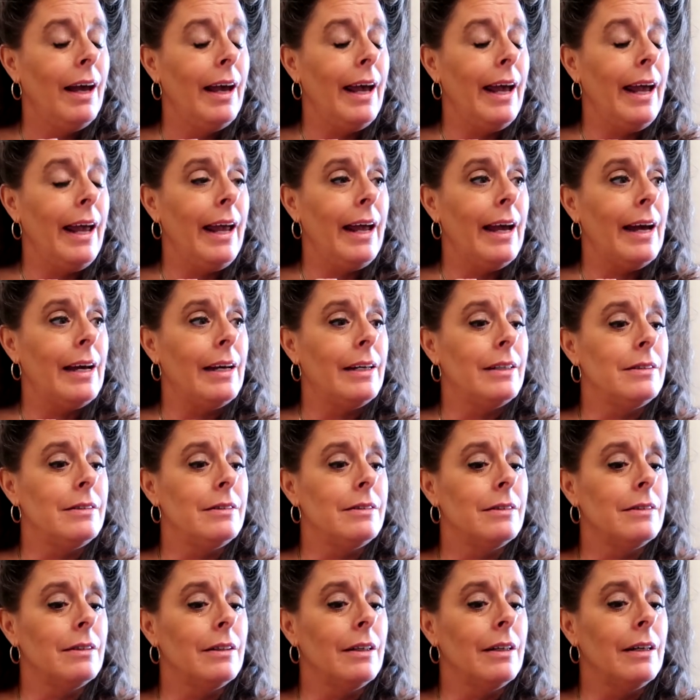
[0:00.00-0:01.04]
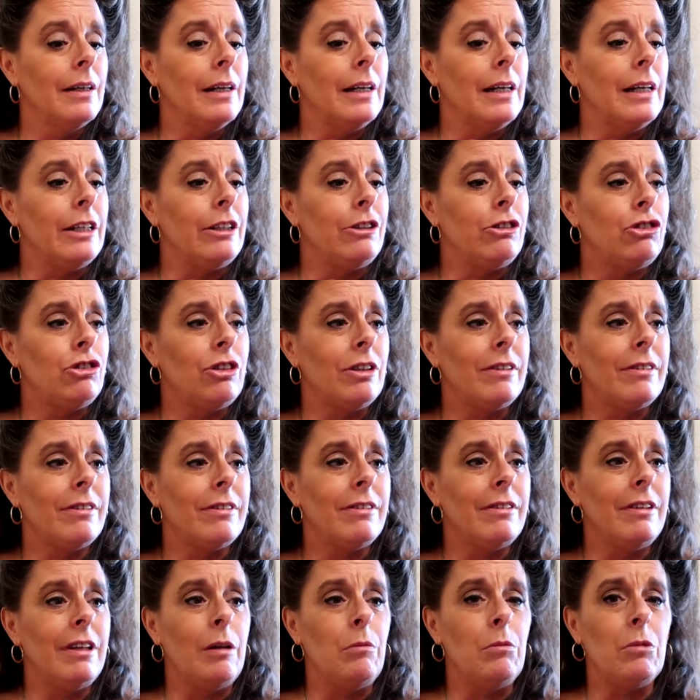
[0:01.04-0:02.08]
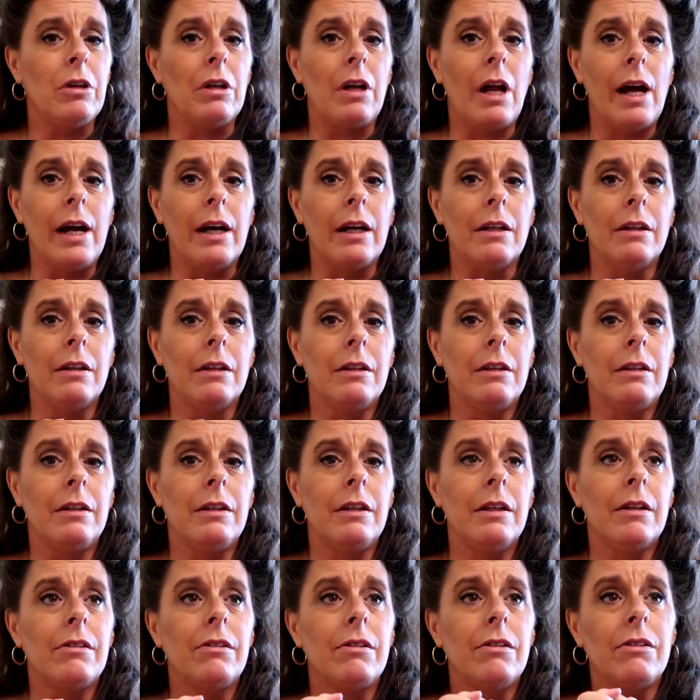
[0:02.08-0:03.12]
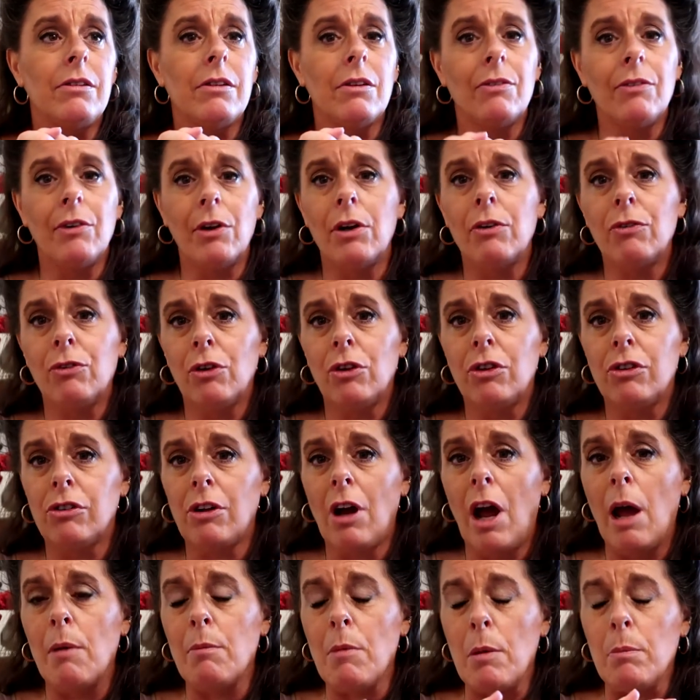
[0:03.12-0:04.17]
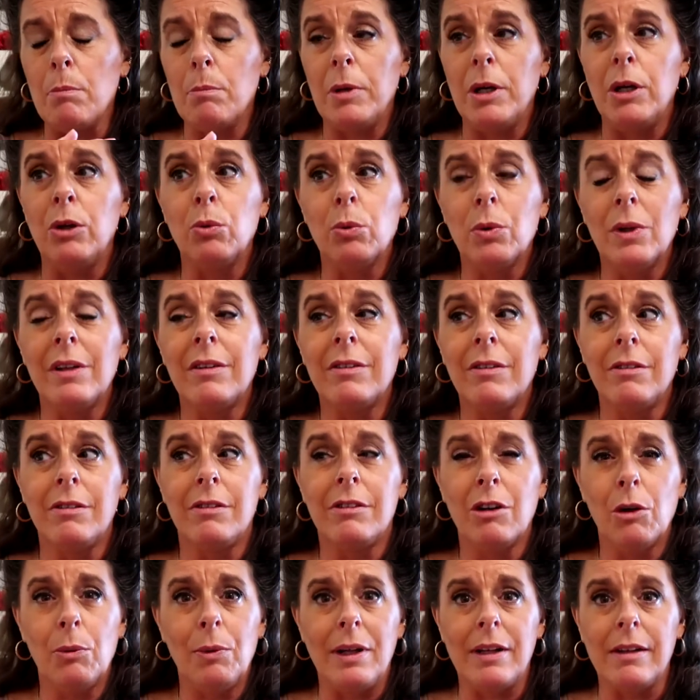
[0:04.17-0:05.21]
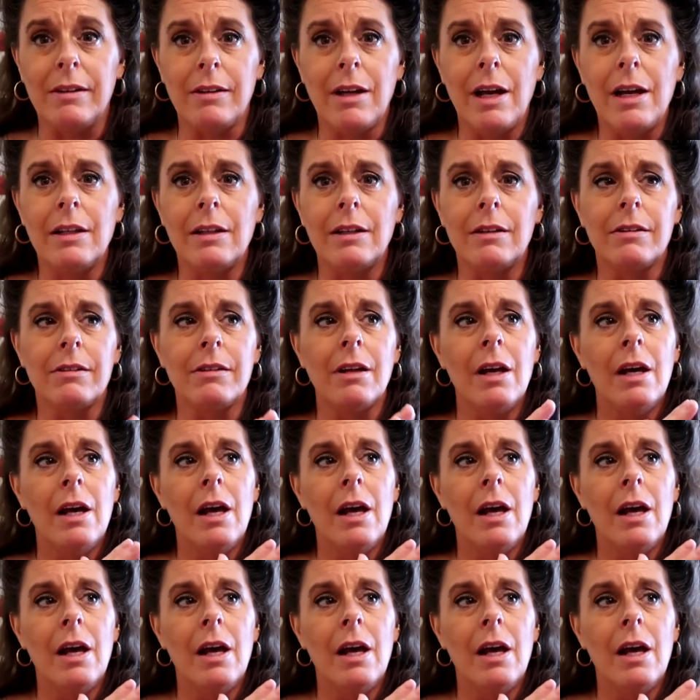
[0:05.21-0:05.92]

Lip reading: And it just seemed like this is the very first time, I'm being really sincere when I say this,